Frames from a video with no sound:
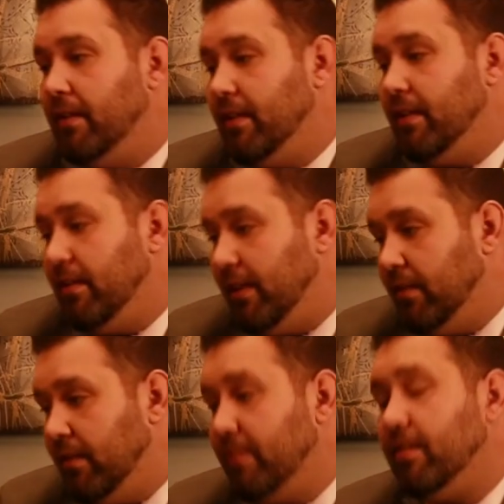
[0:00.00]
they're like,
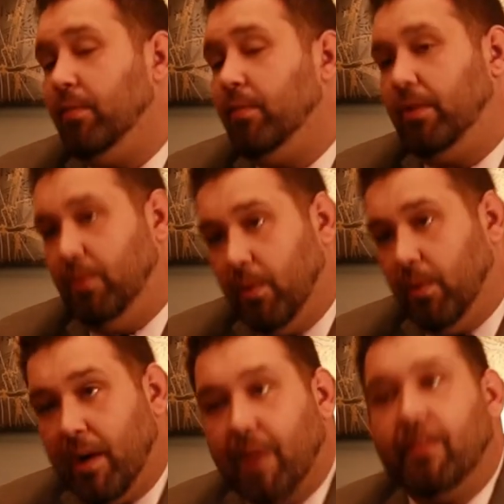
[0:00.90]
listen, when you go
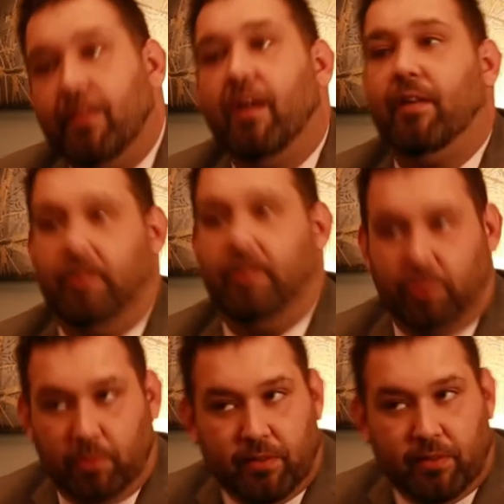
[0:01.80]
out there, this is
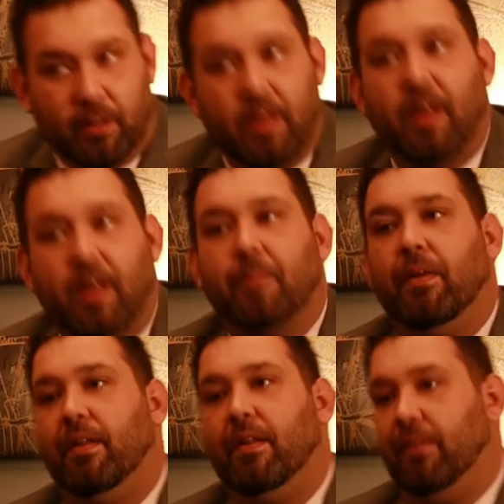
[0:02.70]
what's going to mm-hmm.
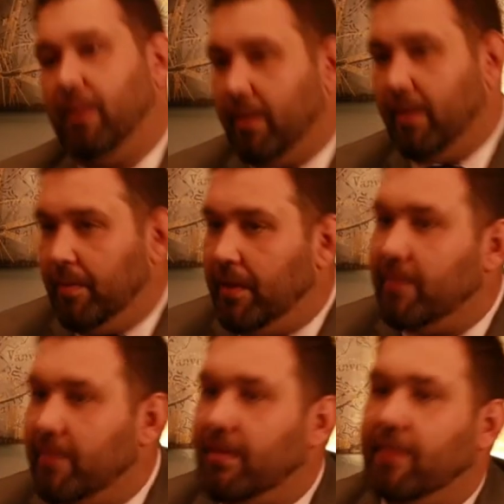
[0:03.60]
happen. They're not going to be
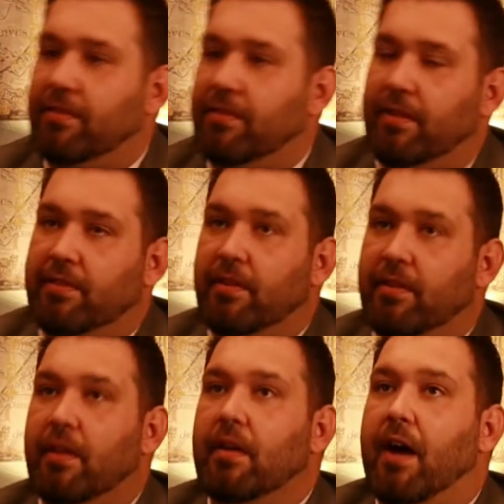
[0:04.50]
as nice as us.
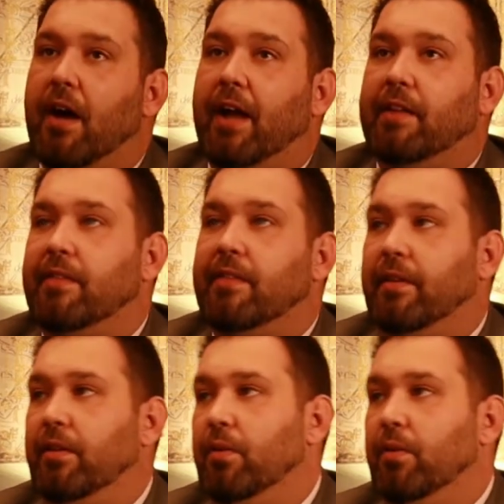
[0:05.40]
I can tell Look
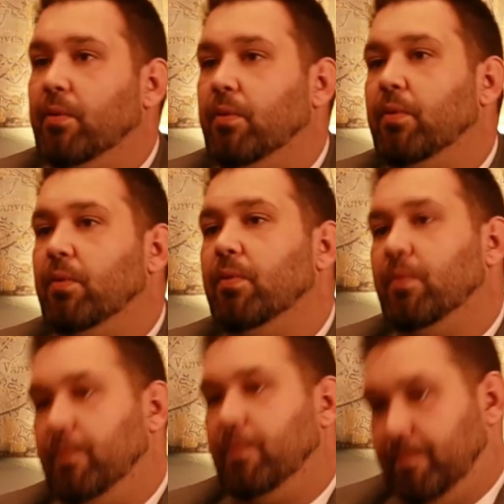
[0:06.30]
you for that big bad
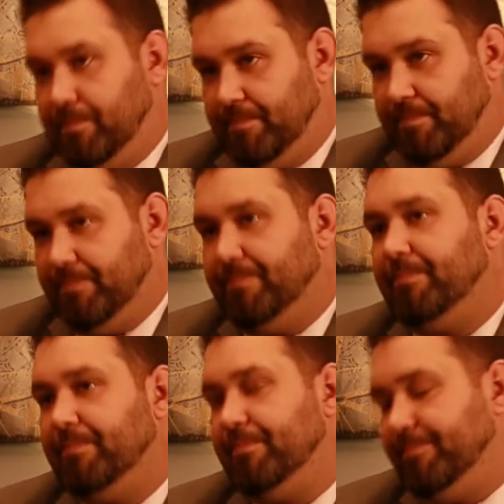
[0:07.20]
wolf.
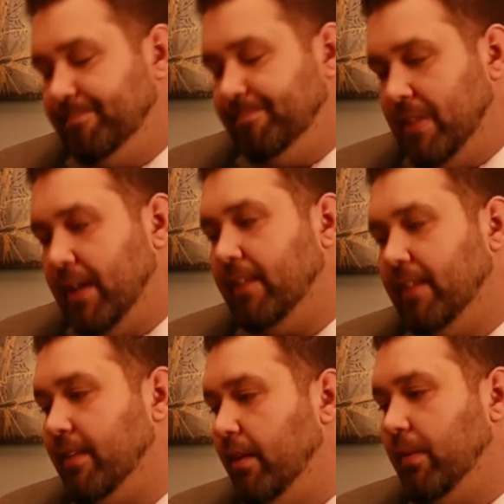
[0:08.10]
And I can
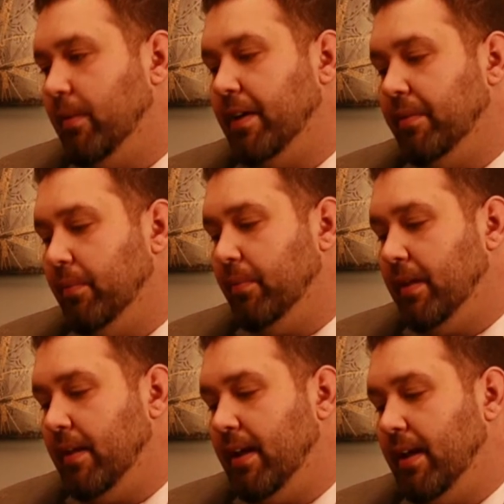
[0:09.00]
tell you without
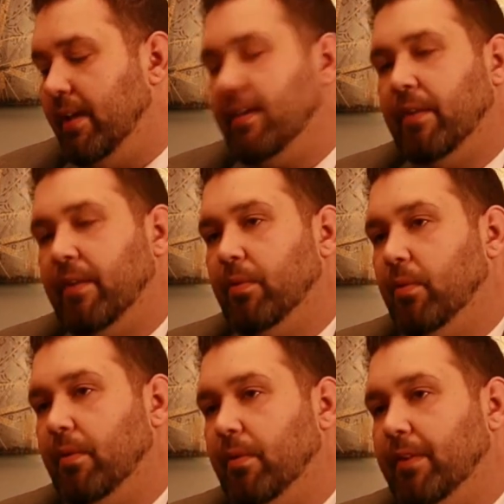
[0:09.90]
without any doubt in the
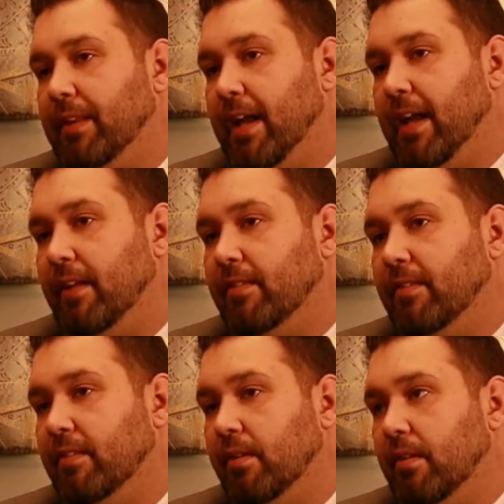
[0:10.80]
world that that
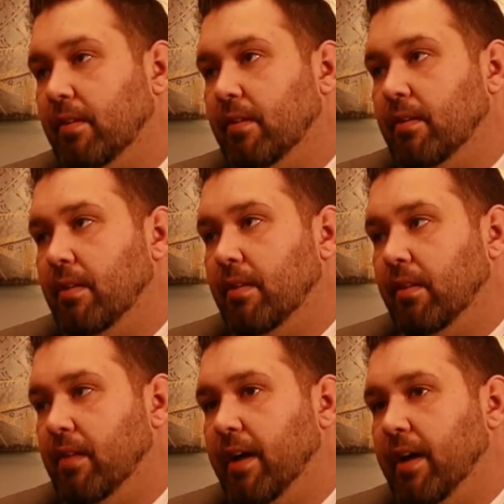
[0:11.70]
is the
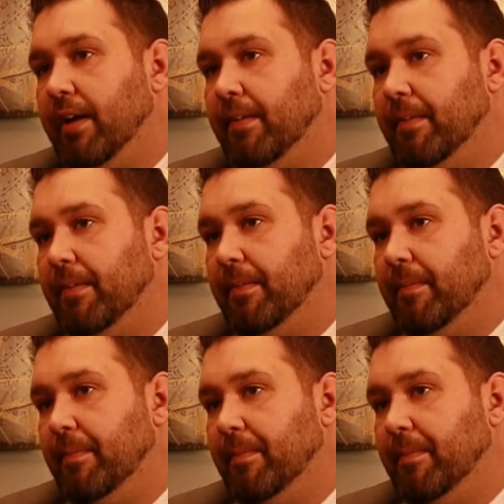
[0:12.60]
lie. Yep.